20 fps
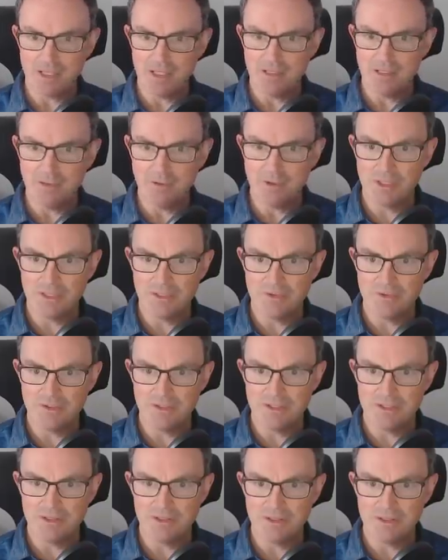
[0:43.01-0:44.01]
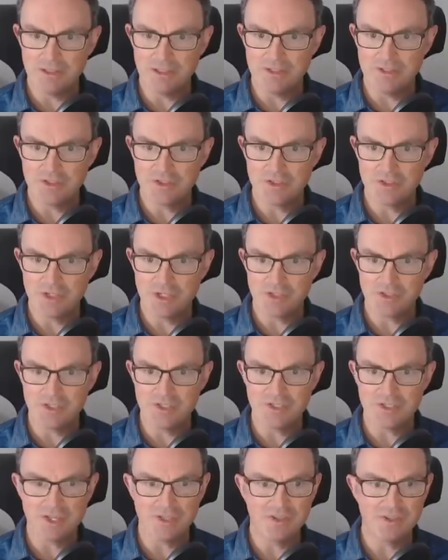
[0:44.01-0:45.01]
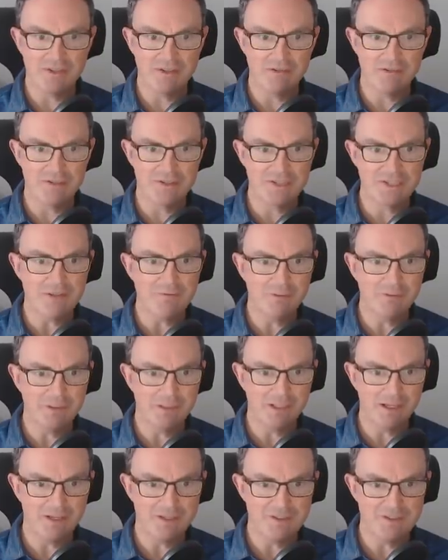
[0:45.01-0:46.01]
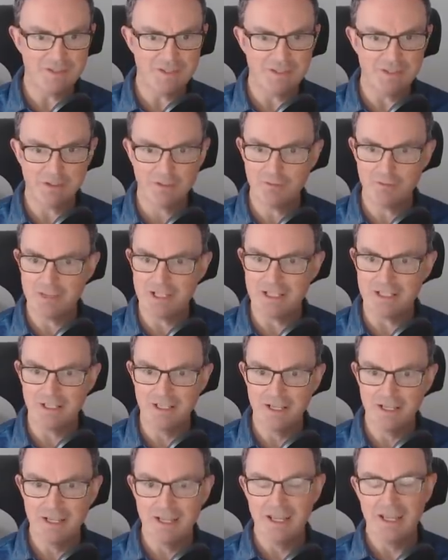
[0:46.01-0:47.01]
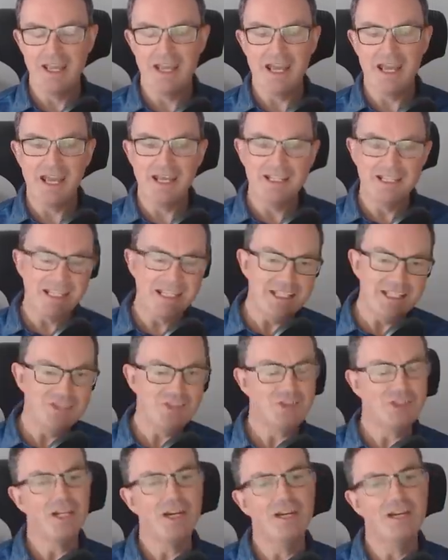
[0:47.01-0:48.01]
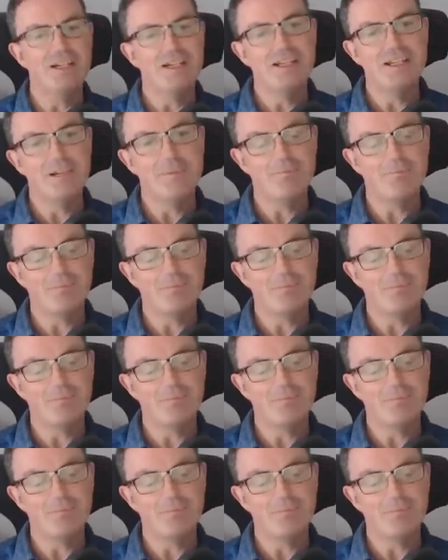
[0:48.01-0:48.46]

and looking at the instructions, I think there are seven lines in the grid, and each line